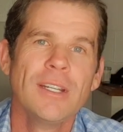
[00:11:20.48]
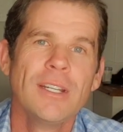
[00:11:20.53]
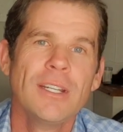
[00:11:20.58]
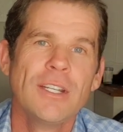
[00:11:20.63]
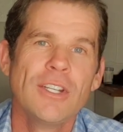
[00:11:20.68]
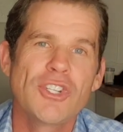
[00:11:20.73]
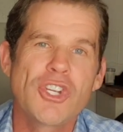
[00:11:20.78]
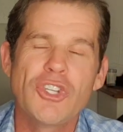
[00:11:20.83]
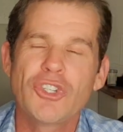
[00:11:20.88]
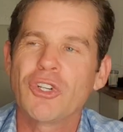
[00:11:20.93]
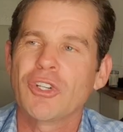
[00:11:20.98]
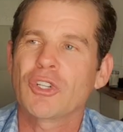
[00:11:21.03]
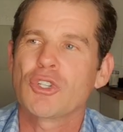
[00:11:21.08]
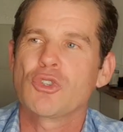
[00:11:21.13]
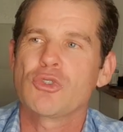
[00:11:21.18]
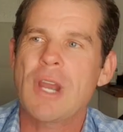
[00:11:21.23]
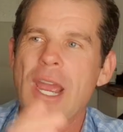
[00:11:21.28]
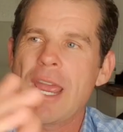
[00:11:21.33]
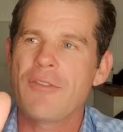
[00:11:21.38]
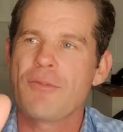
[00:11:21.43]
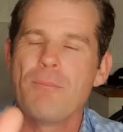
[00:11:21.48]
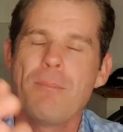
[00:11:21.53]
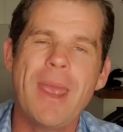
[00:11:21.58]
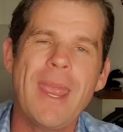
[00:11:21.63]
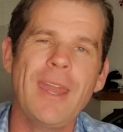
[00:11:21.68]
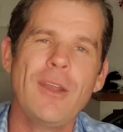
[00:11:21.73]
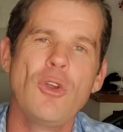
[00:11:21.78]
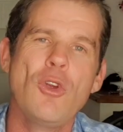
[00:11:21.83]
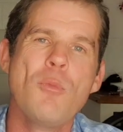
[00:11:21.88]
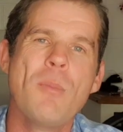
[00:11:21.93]
she's going to crave
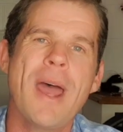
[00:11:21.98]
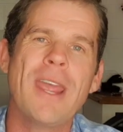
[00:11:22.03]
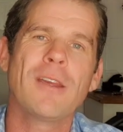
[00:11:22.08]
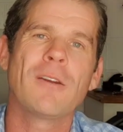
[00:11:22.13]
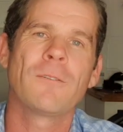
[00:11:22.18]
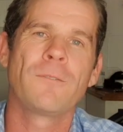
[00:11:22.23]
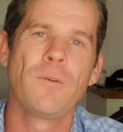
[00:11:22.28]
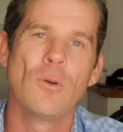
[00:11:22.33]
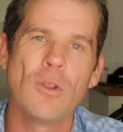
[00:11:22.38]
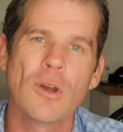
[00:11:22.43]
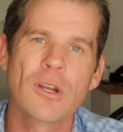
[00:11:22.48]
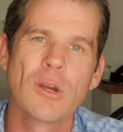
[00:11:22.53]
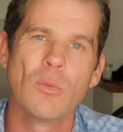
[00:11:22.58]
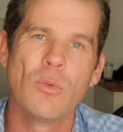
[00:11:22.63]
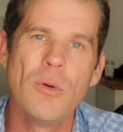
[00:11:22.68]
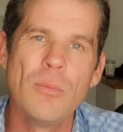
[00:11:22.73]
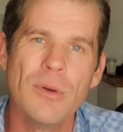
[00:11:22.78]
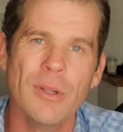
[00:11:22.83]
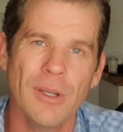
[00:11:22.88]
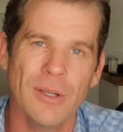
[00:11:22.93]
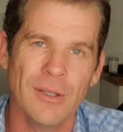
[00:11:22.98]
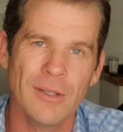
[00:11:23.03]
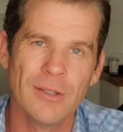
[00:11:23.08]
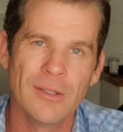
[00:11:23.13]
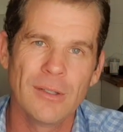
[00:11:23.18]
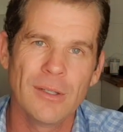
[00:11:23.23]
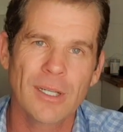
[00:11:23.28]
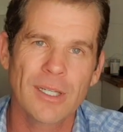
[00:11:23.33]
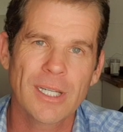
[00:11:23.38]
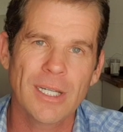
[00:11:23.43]
men who make her feel like a woman.
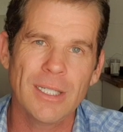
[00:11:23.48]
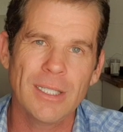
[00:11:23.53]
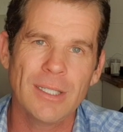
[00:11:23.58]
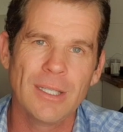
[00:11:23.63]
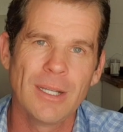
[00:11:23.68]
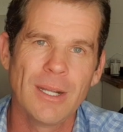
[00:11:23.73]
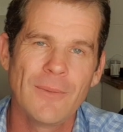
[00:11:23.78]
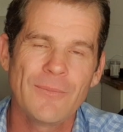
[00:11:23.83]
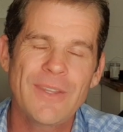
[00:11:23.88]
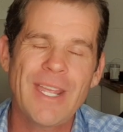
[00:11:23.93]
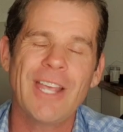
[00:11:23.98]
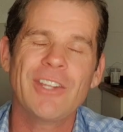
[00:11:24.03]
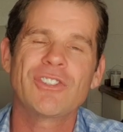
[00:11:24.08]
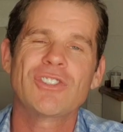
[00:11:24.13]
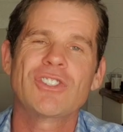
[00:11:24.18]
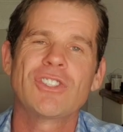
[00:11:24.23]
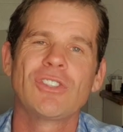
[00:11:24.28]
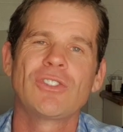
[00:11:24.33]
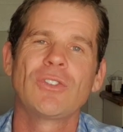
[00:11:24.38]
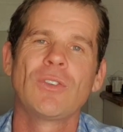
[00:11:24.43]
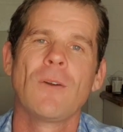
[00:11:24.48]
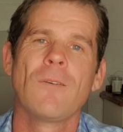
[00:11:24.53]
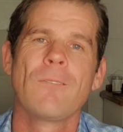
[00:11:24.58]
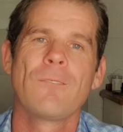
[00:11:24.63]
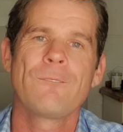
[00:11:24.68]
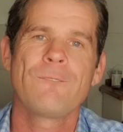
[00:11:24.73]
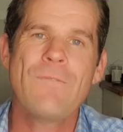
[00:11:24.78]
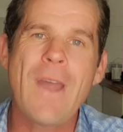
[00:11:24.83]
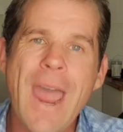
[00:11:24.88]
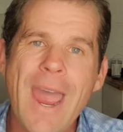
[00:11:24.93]
Okay? That's just
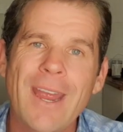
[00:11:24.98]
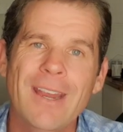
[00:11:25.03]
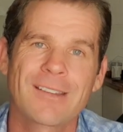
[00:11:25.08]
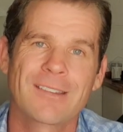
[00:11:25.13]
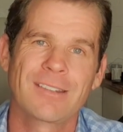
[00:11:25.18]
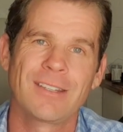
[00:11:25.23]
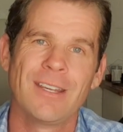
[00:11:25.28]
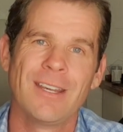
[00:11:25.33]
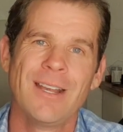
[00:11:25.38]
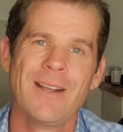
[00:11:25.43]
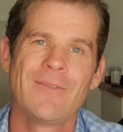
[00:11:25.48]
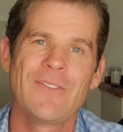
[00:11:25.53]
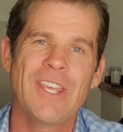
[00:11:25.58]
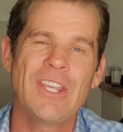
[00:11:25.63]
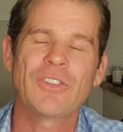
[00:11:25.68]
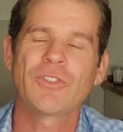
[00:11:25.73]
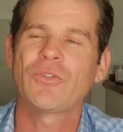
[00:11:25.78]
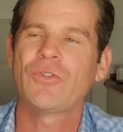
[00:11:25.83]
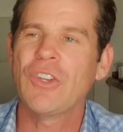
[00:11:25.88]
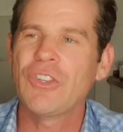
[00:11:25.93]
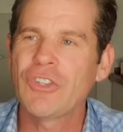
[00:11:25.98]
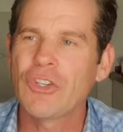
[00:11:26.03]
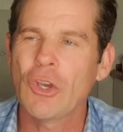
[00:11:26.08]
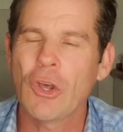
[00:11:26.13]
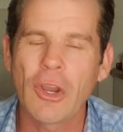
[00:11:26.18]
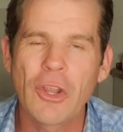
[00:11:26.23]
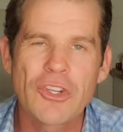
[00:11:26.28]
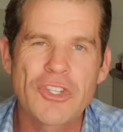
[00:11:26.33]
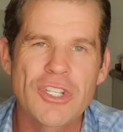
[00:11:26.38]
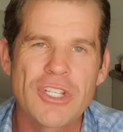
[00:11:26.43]
fact. It's
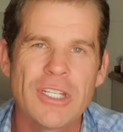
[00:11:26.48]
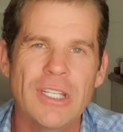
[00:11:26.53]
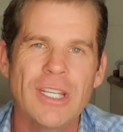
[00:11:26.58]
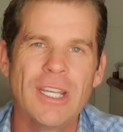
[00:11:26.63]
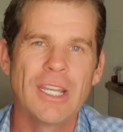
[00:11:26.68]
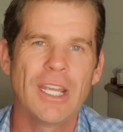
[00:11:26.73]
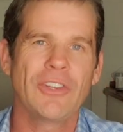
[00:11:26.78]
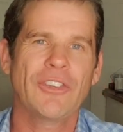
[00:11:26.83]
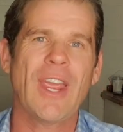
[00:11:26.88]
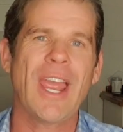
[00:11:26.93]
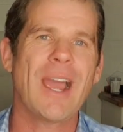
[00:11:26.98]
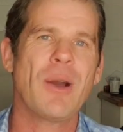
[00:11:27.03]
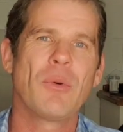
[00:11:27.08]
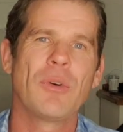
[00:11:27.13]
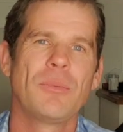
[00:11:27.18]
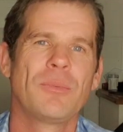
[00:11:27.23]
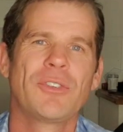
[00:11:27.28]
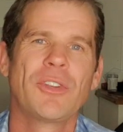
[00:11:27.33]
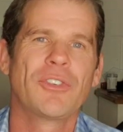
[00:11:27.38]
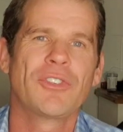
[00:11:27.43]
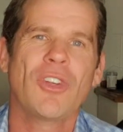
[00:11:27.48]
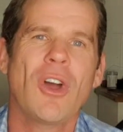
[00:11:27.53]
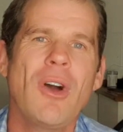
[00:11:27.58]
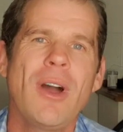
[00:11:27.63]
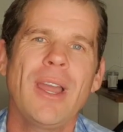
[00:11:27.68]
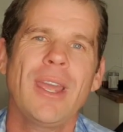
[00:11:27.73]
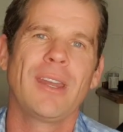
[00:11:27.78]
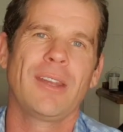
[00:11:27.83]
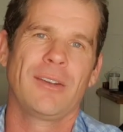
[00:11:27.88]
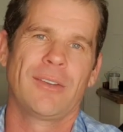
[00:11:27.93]
physiology. It's how we're
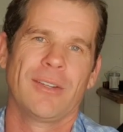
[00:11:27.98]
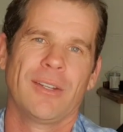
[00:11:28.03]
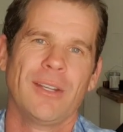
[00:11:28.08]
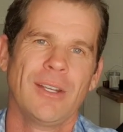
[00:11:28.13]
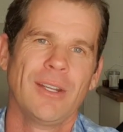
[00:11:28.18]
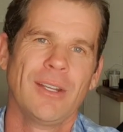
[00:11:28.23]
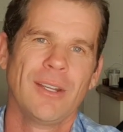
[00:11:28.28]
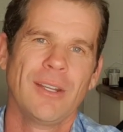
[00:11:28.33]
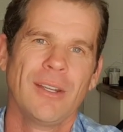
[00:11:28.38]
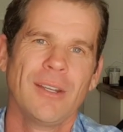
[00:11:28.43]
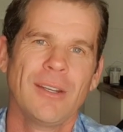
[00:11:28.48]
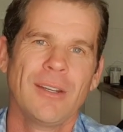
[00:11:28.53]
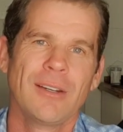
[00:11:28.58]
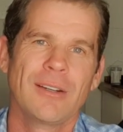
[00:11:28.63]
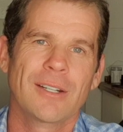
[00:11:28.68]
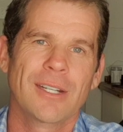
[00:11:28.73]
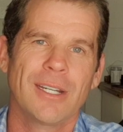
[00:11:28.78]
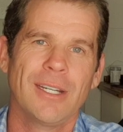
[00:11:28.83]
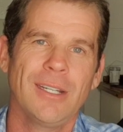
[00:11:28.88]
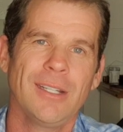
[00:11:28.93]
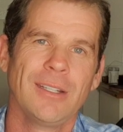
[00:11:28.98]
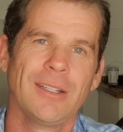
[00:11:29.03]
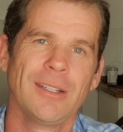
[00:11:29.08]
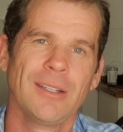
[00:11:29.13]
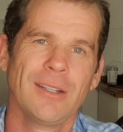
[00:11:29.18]
designed. Okay?